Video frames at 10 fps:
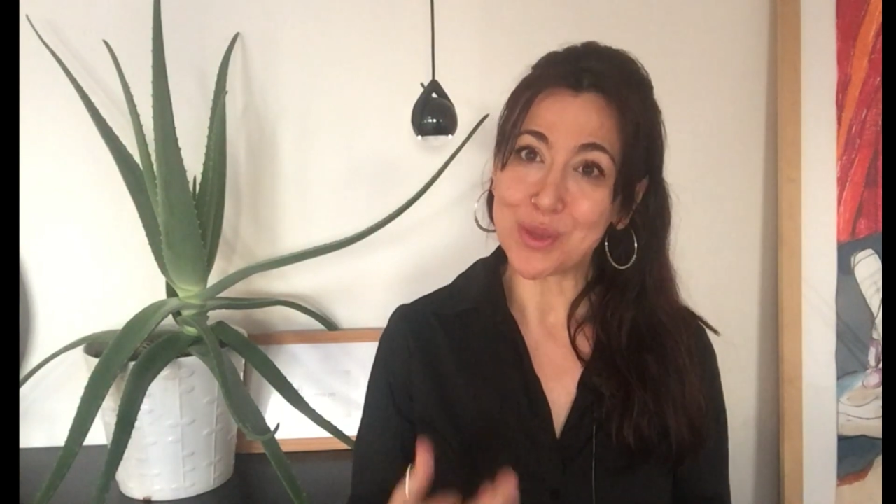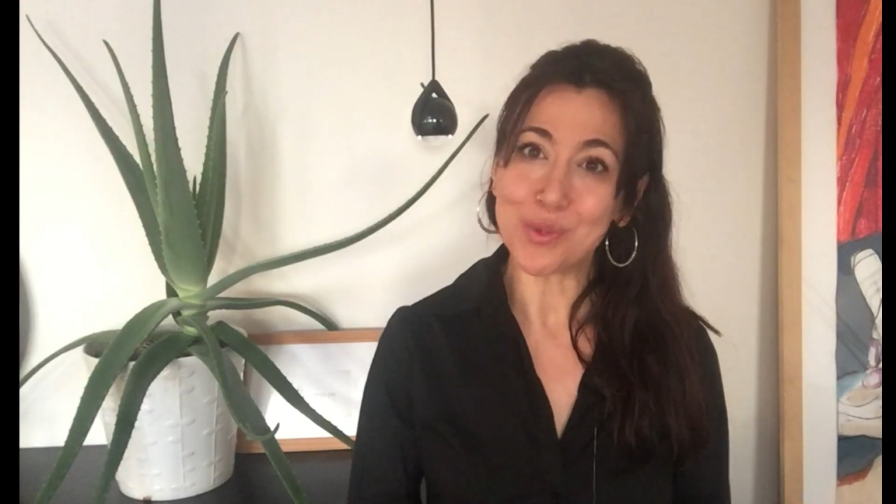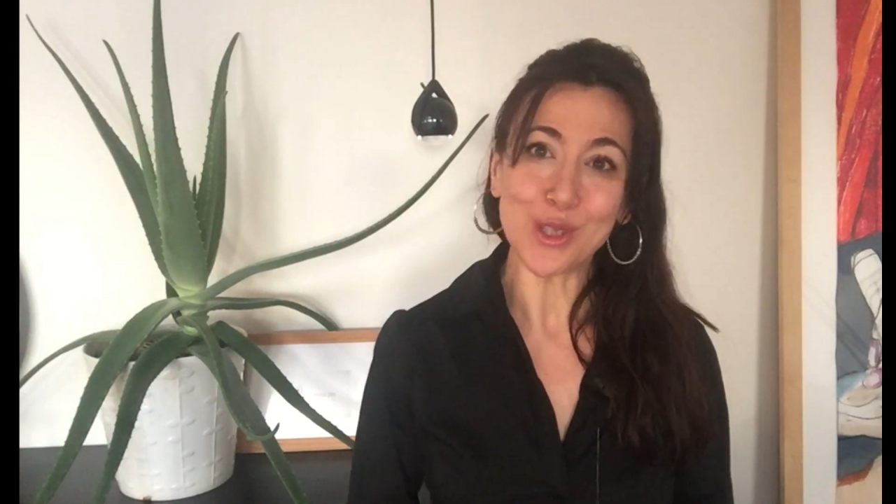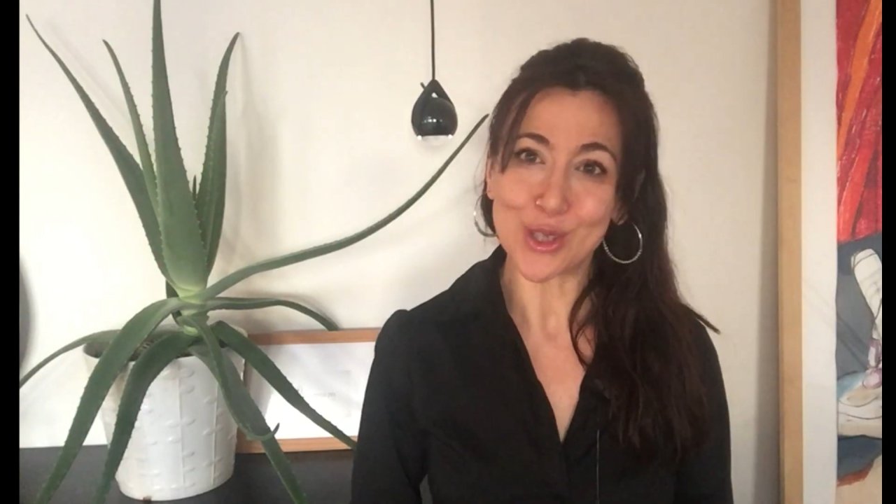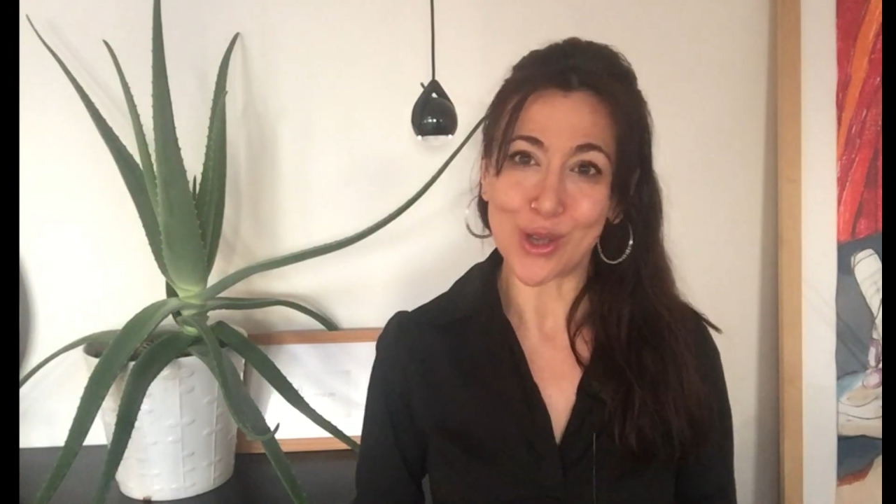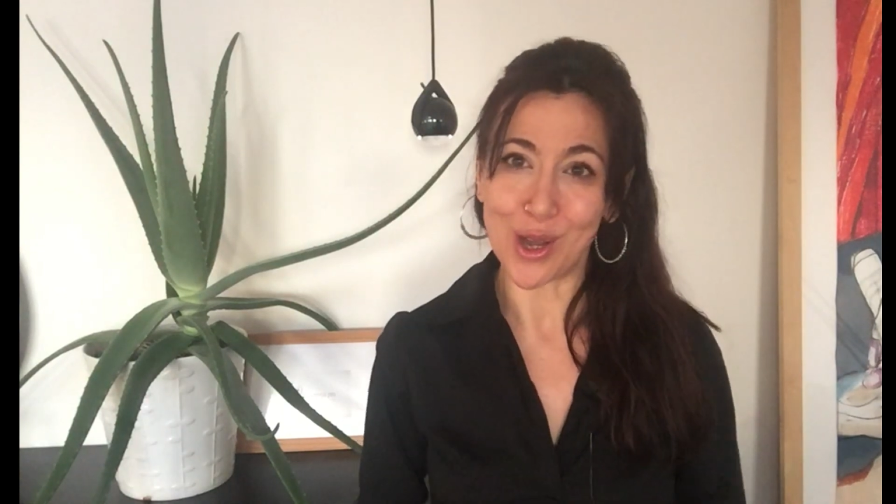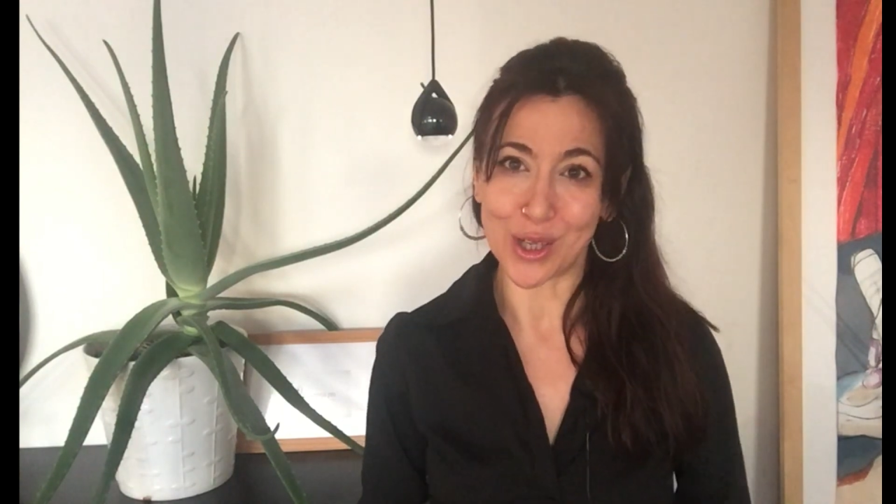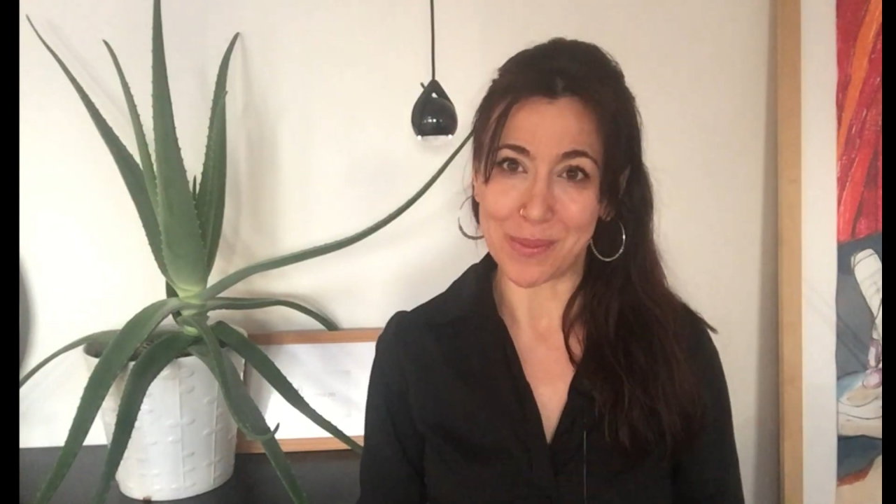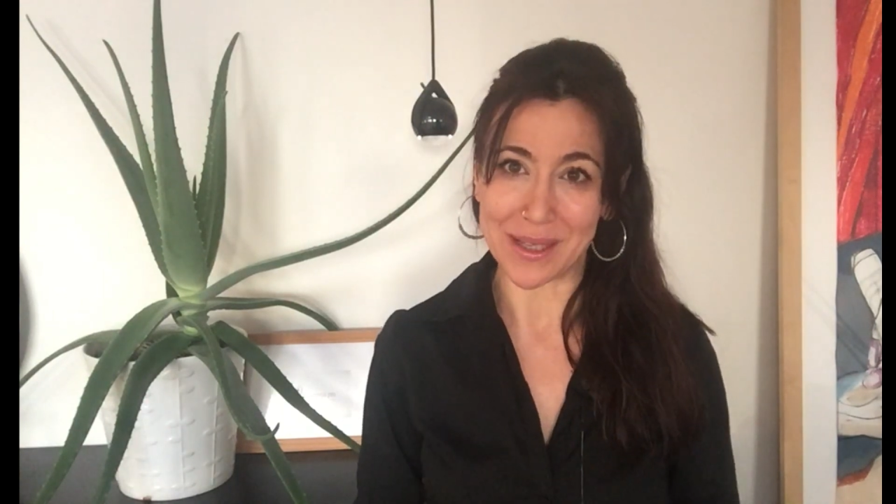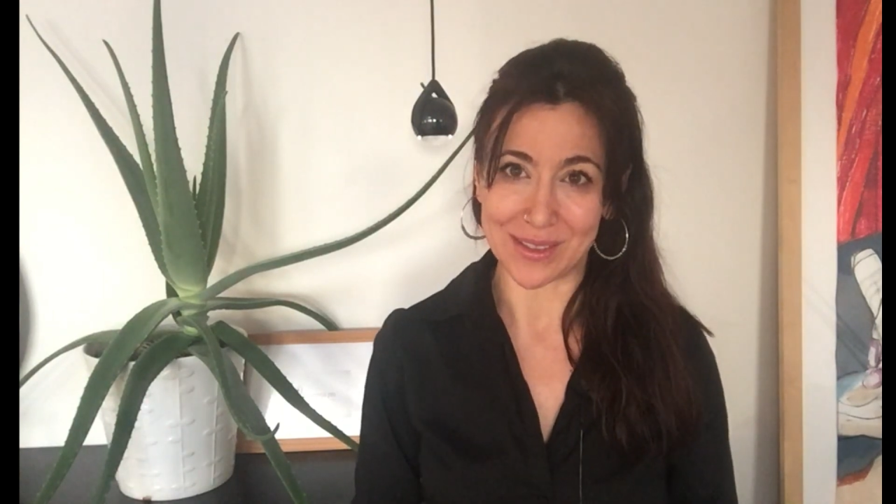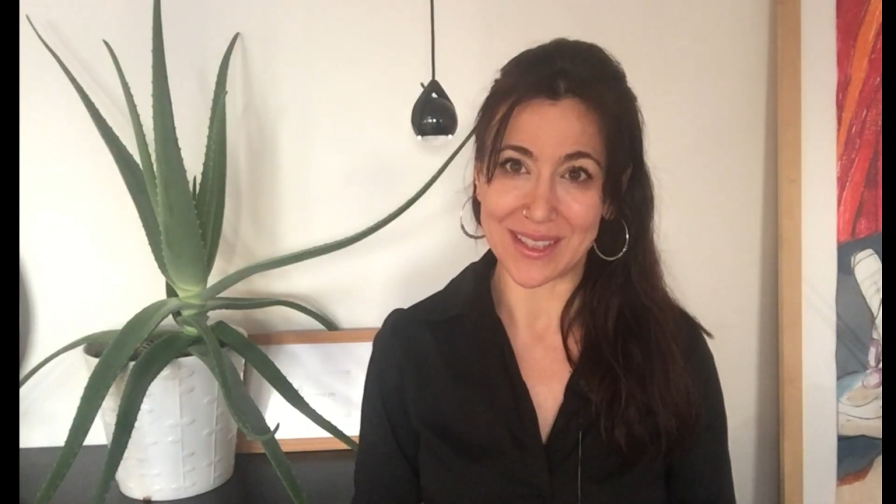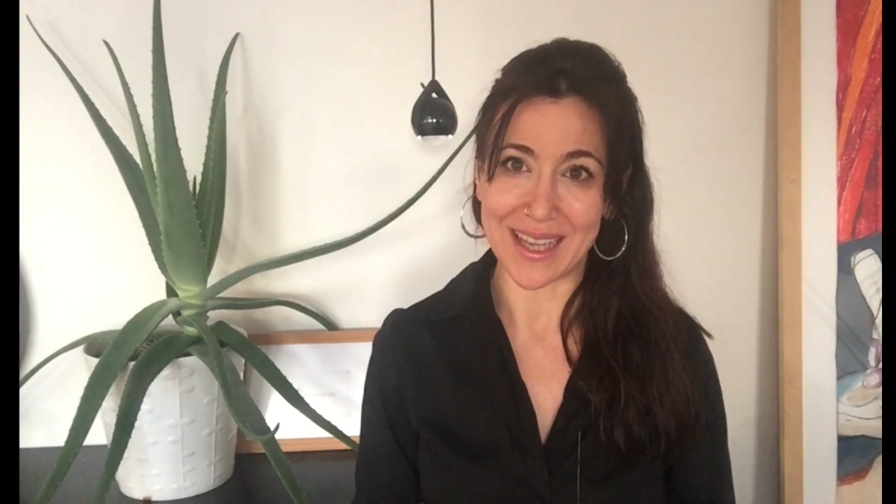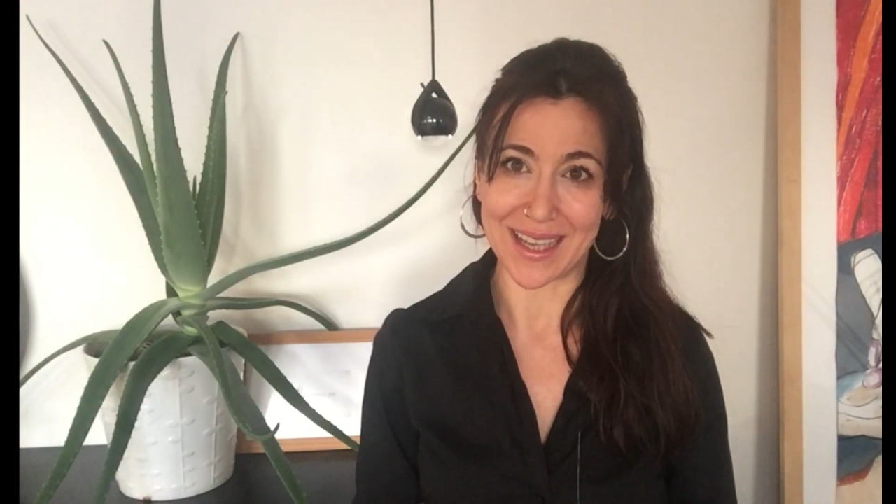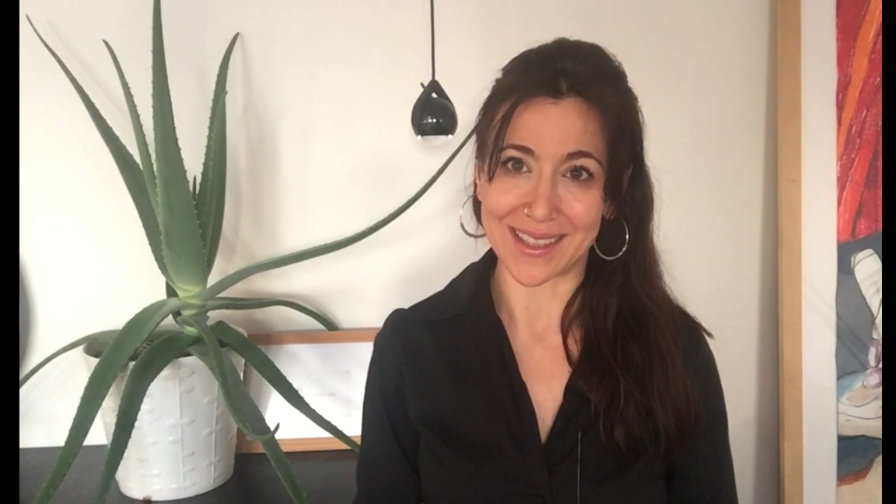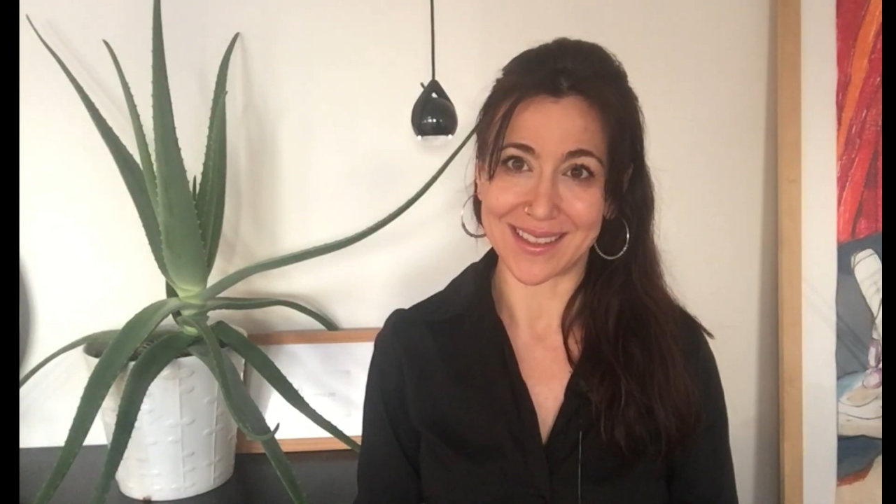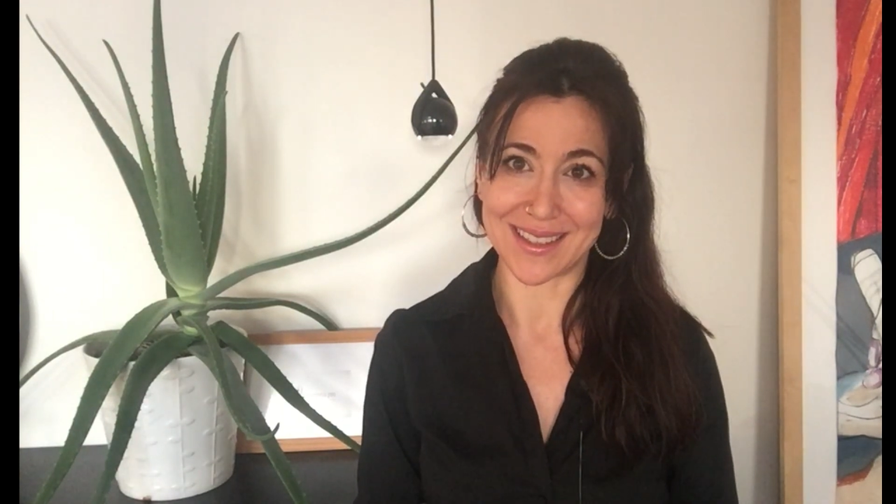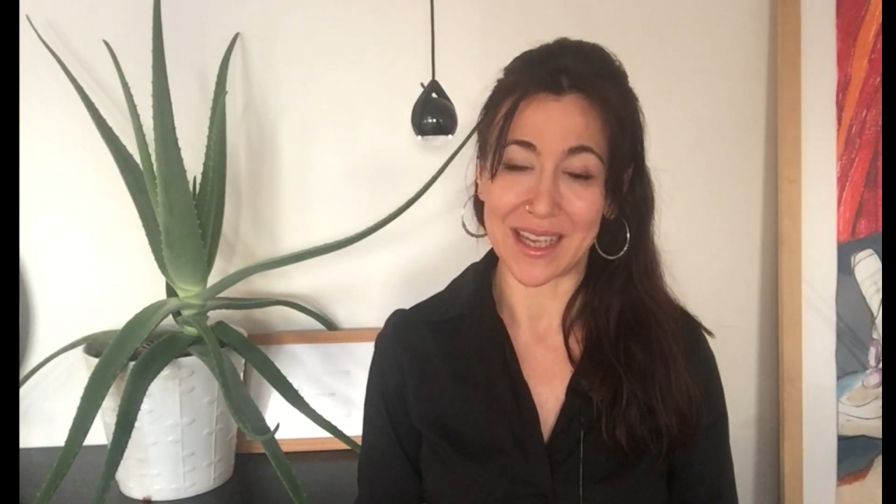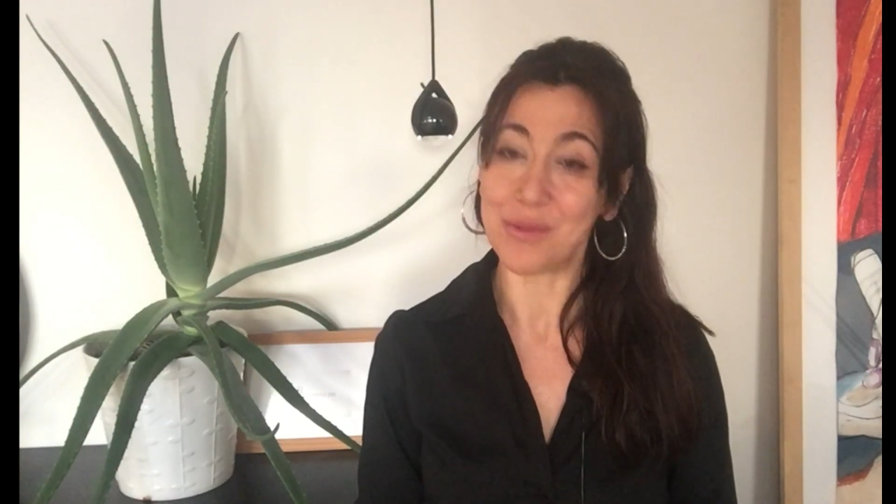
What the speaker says: we would talk about sex,